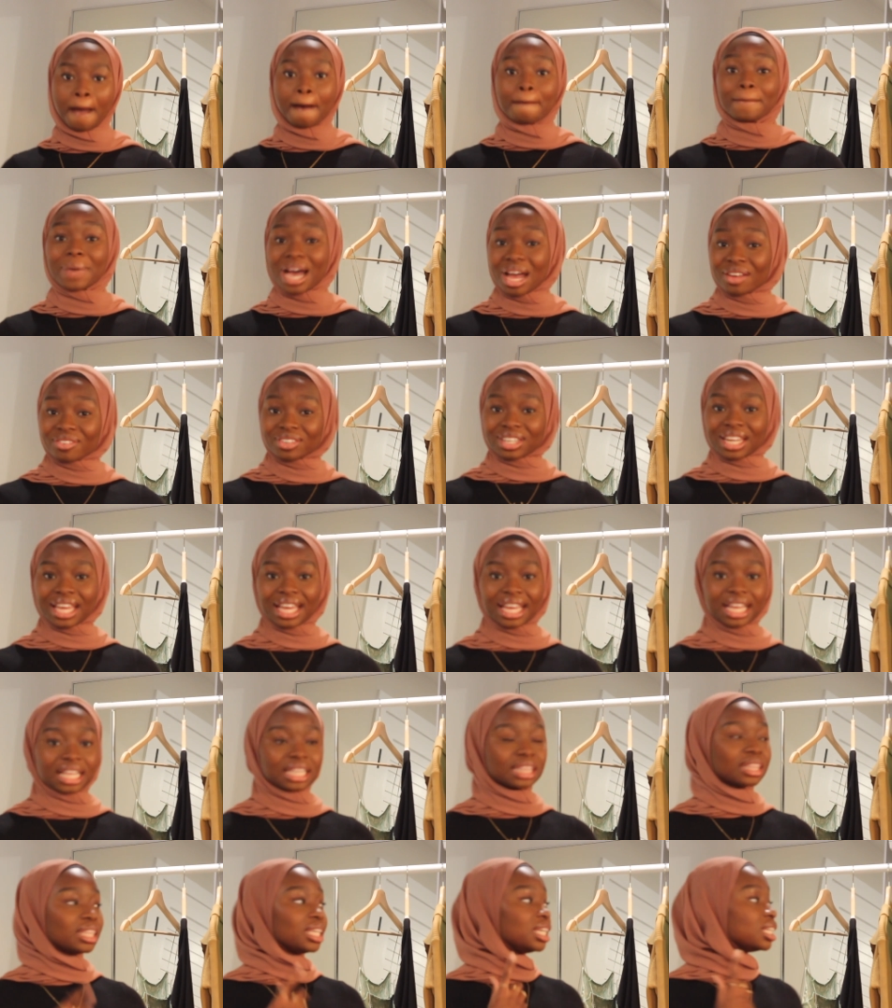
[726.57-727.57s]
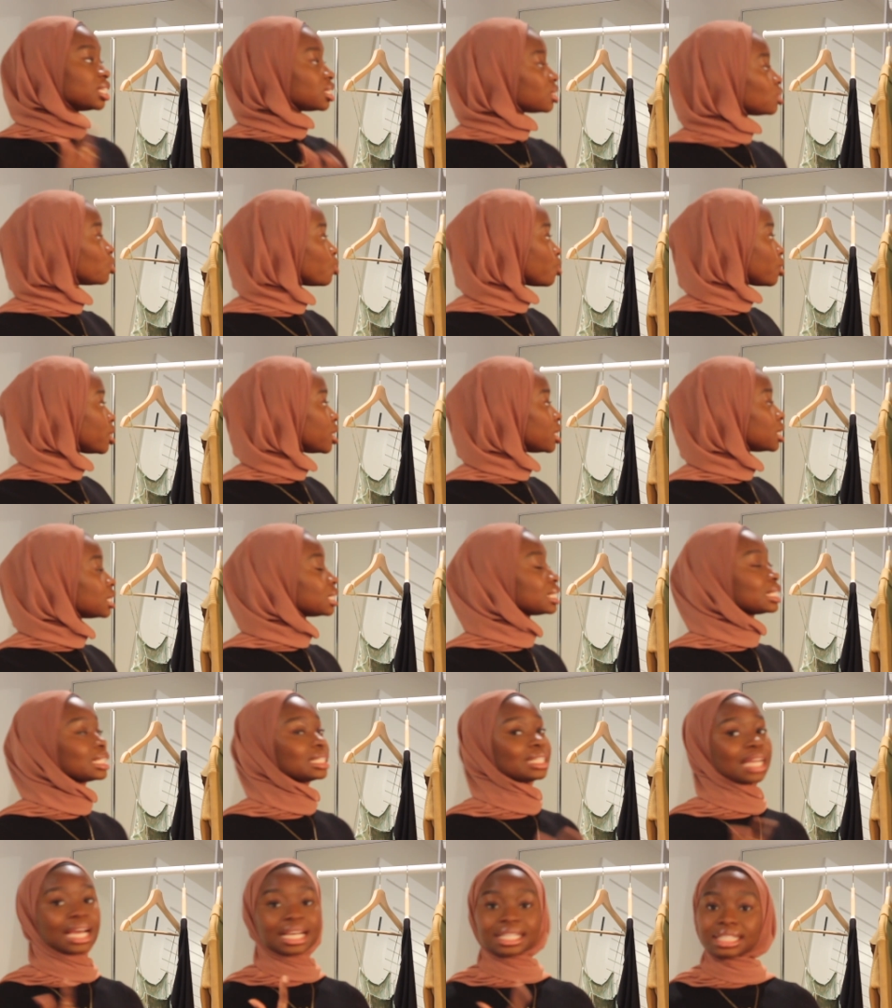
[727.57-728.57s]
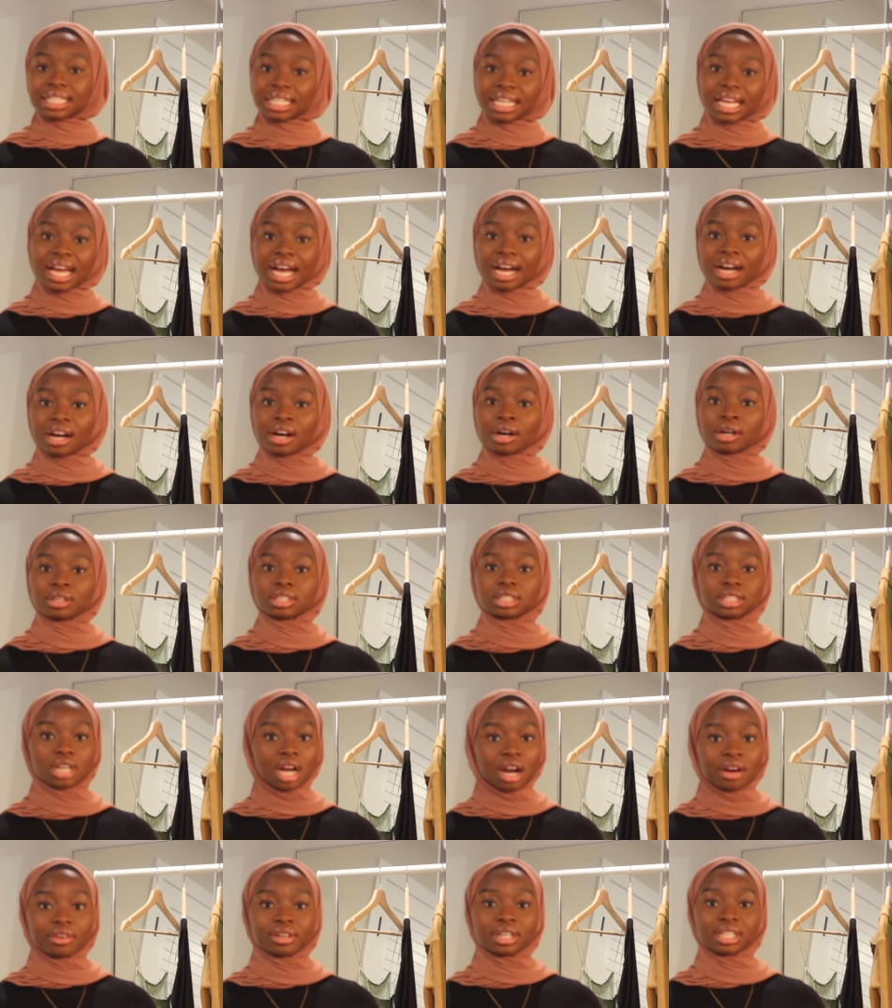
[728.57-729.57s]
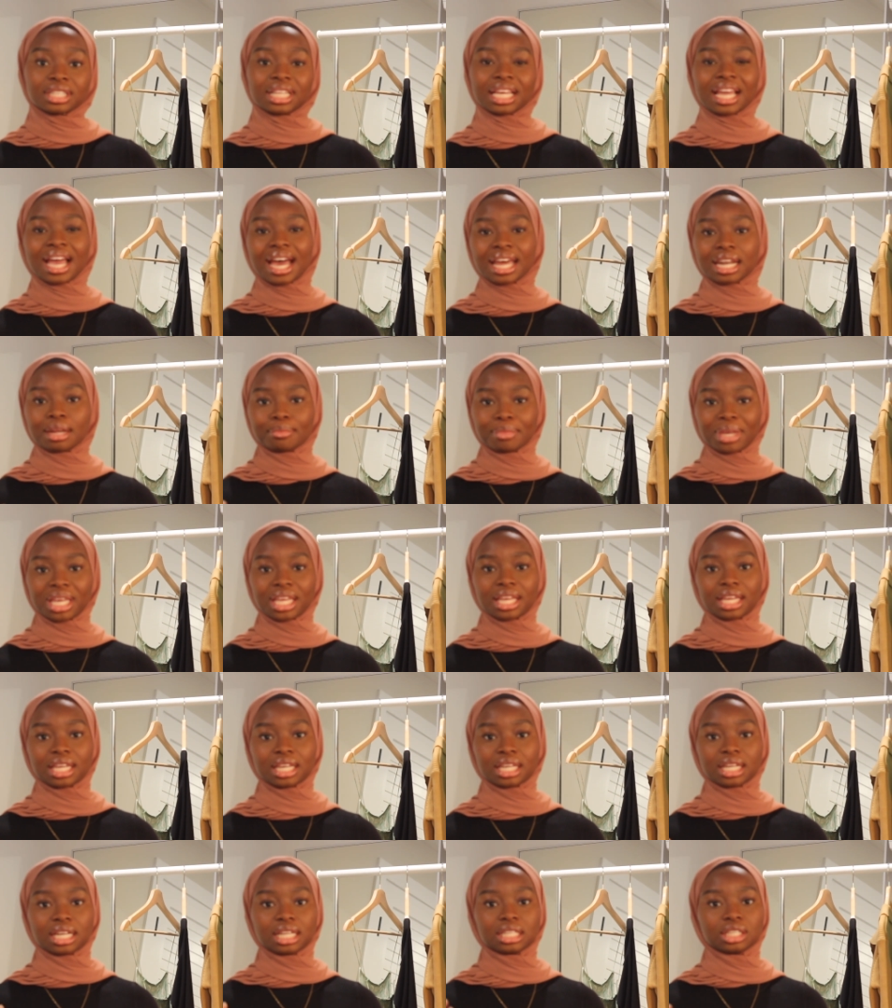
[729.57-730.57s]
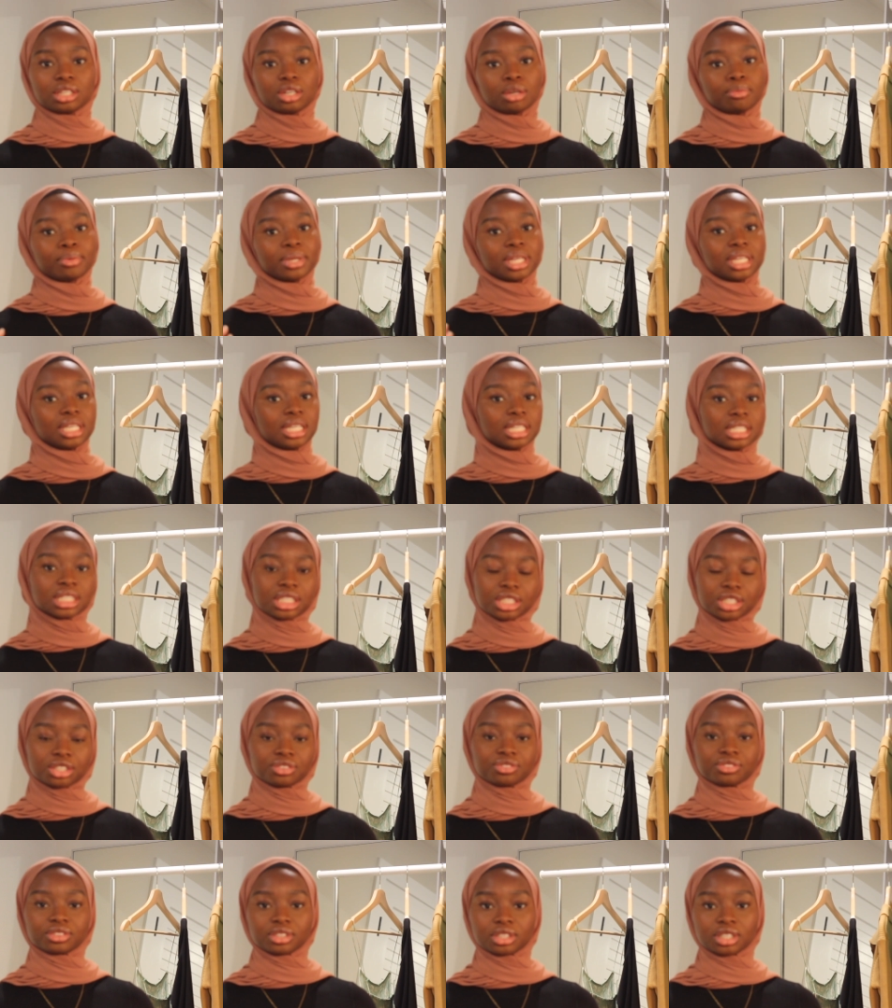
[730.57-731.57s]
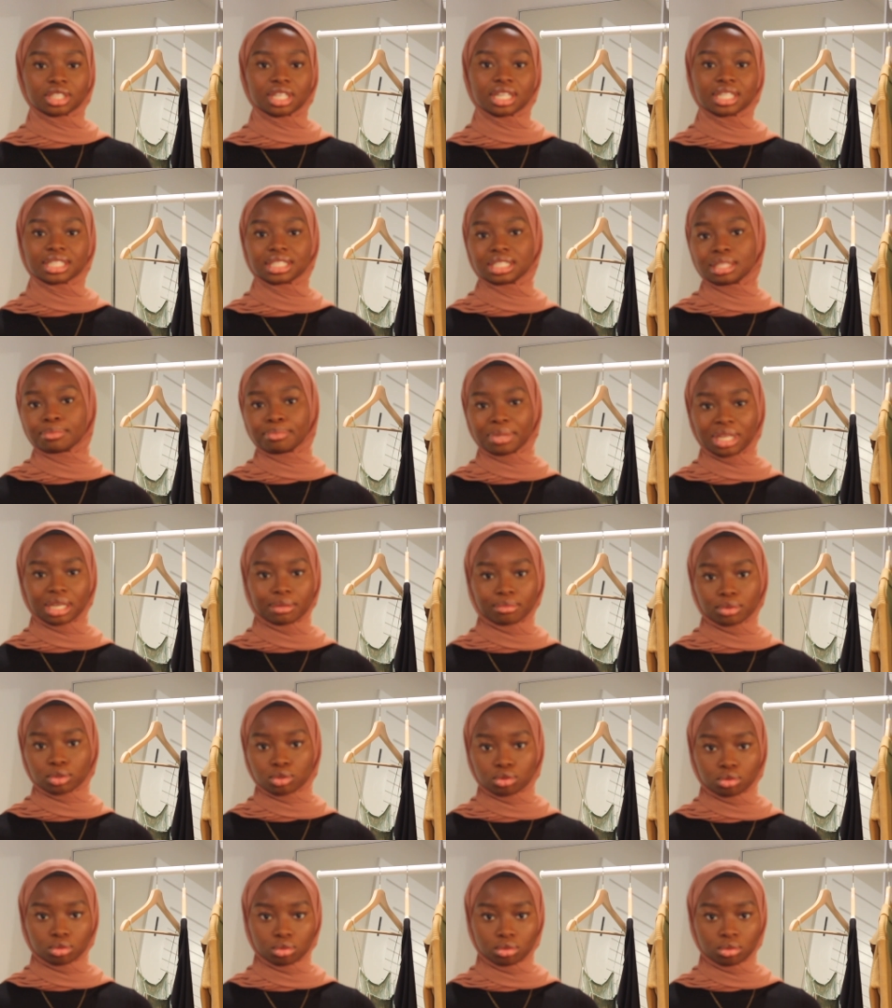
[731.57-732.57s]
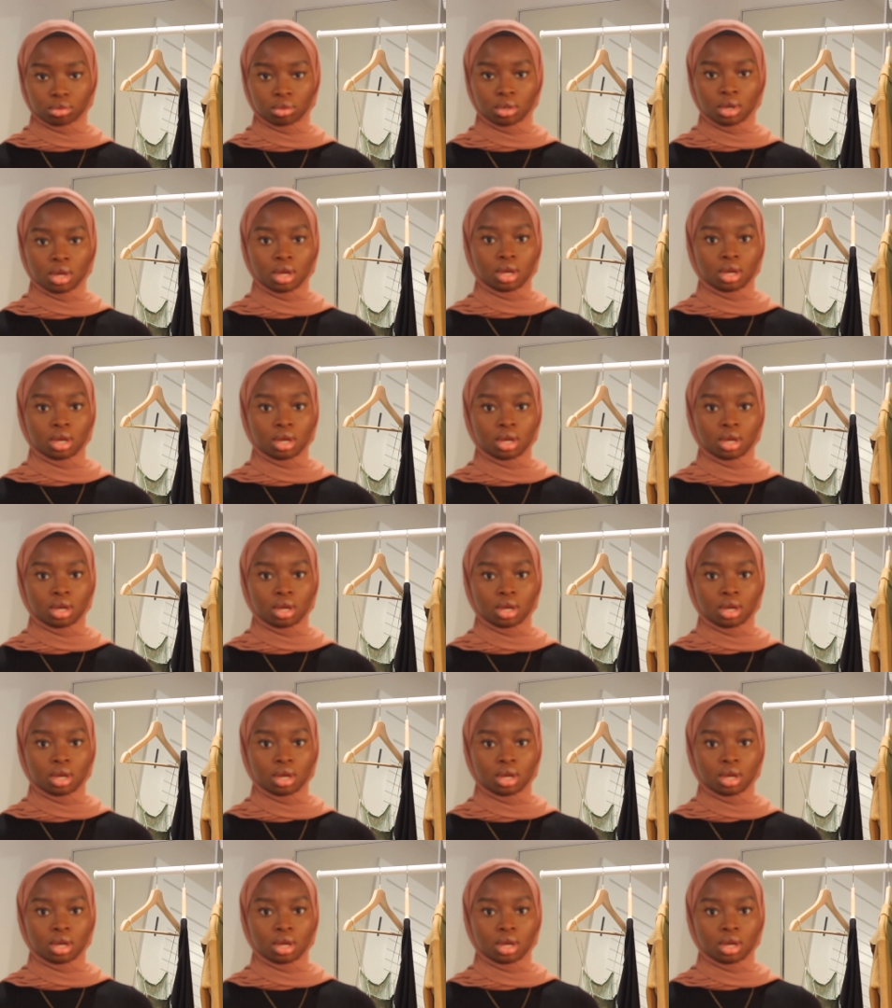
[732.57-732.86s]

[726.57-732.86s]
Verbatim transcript: But I feel like these stores, Nasty Gal, Zara, they kind of make it a little bit easier for us to be able to,